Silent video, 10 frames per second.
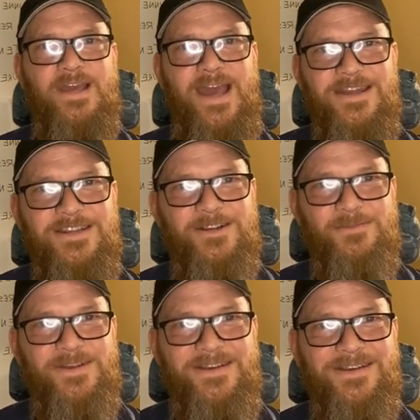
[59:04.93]
you can
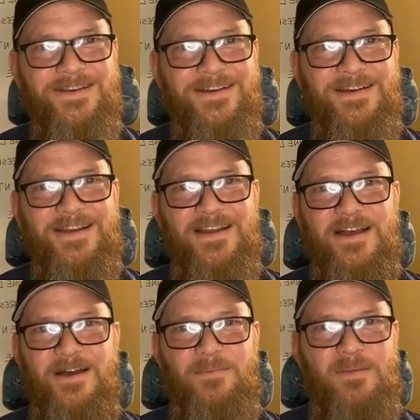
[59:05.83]
hear me,
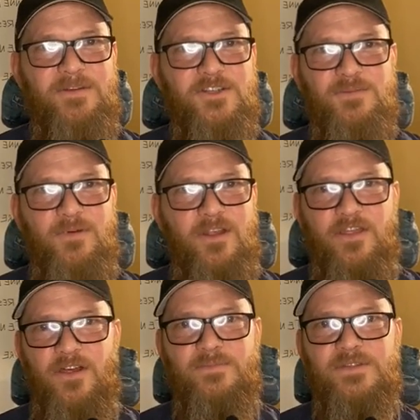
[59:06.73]
maybe just put
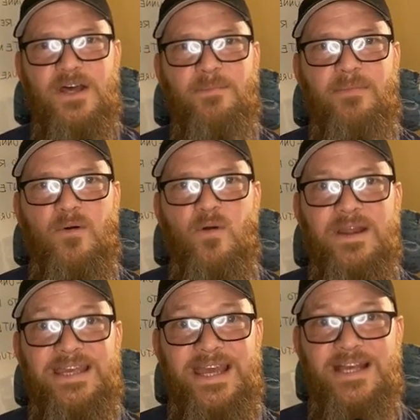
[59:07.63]
a thumbs up
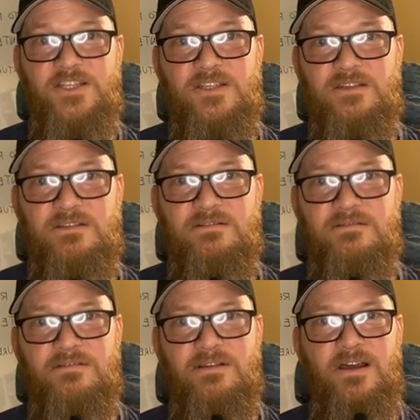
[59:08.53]
or a yes.
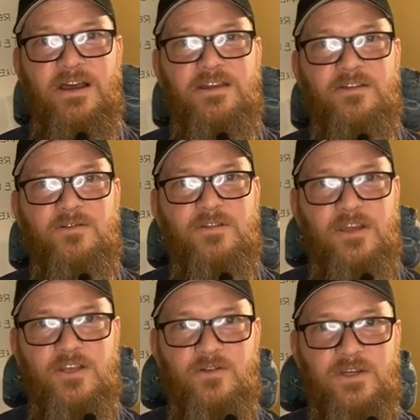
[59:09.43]
I don't
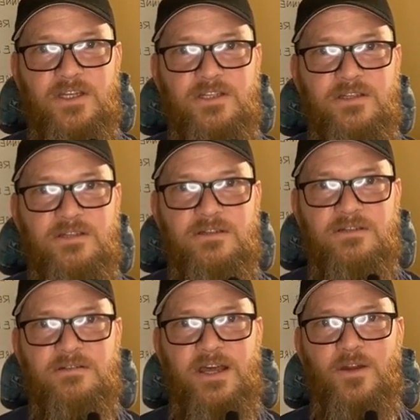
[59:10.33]

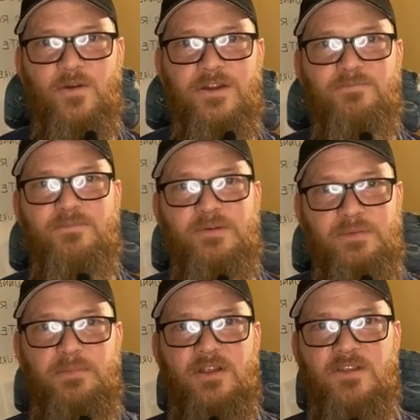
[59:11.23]
want to
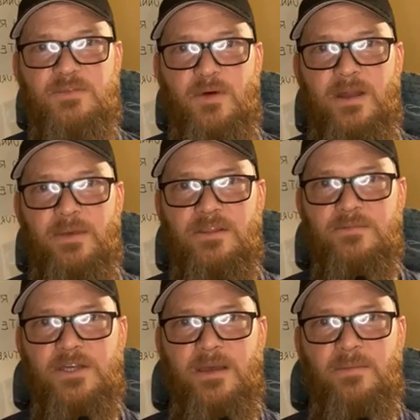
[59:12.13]
put people on the spot and
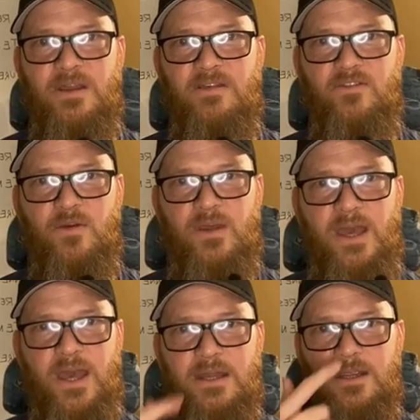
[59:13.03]
make them type, but if you
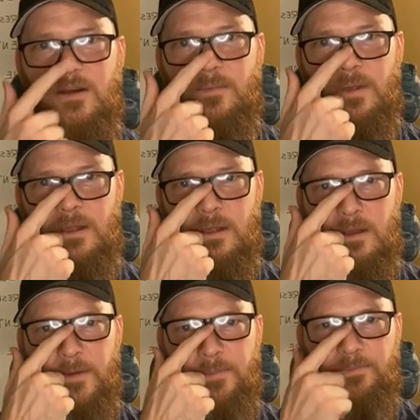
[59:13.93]
can hear me,